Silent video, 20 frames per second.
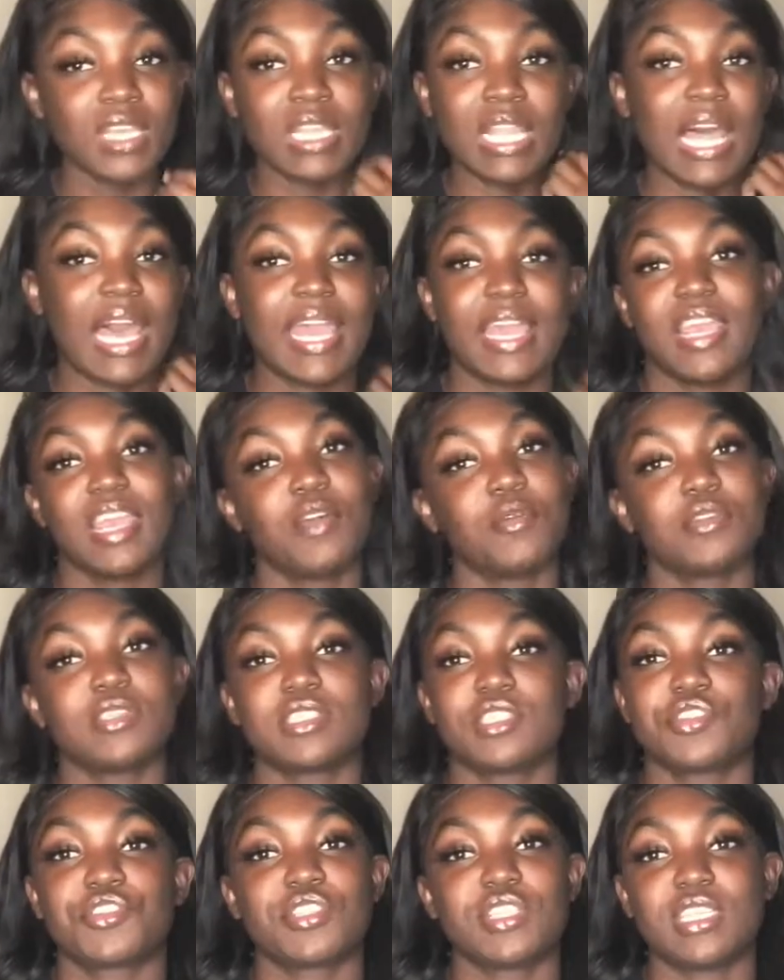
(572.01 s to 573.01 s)
Like, it
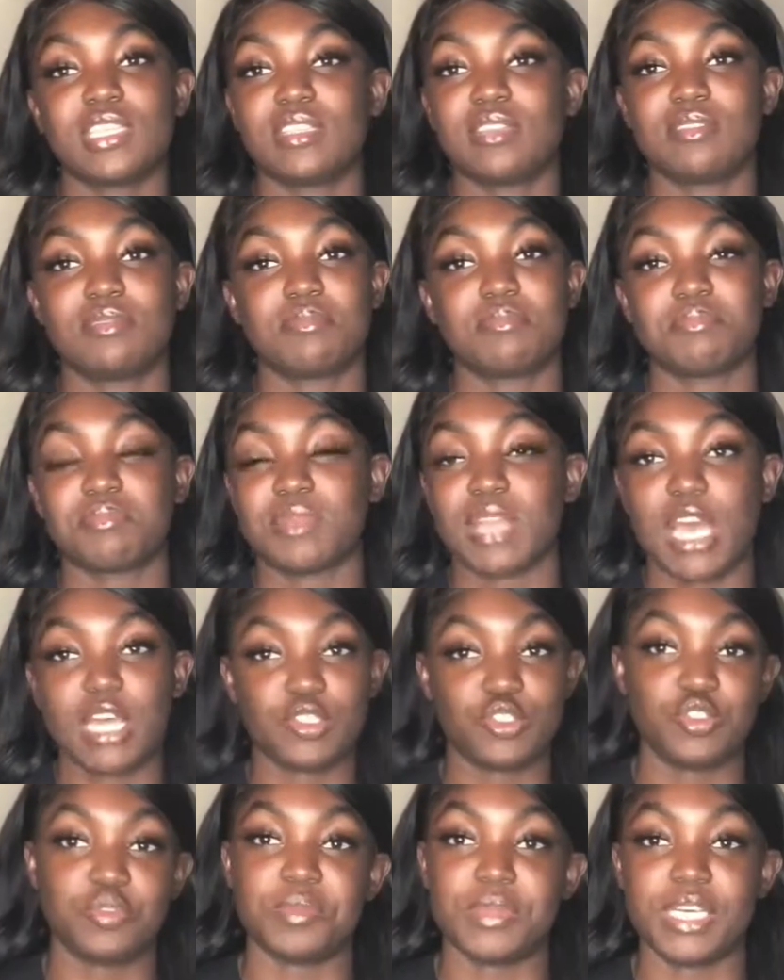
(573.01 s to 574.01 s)
was literally
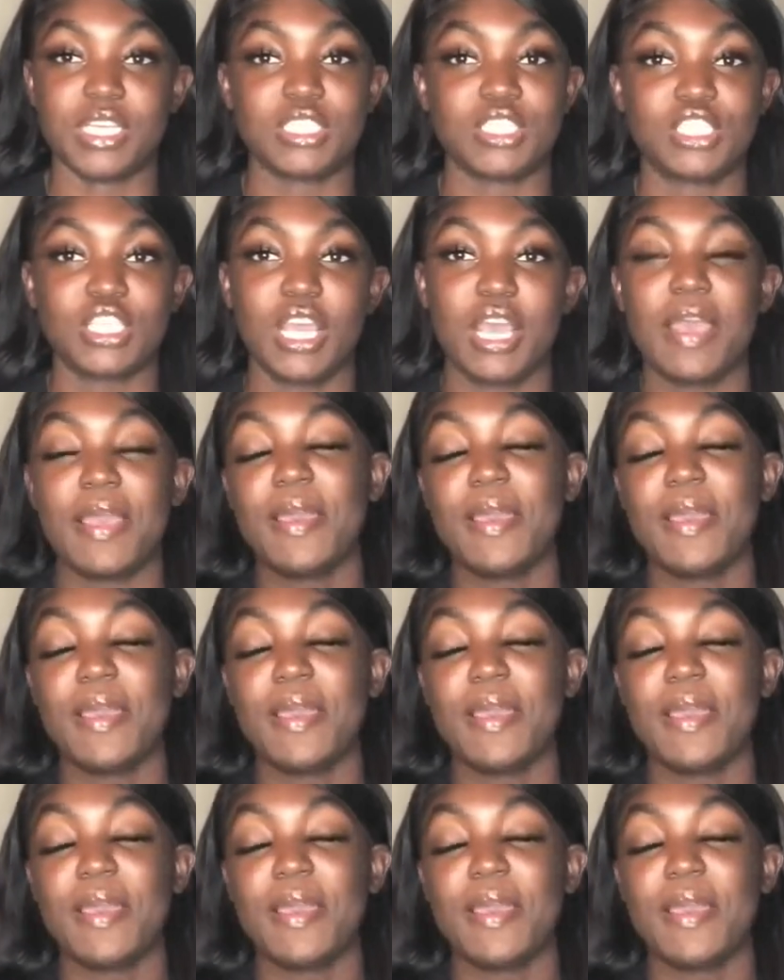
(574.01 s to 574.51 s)
not too much.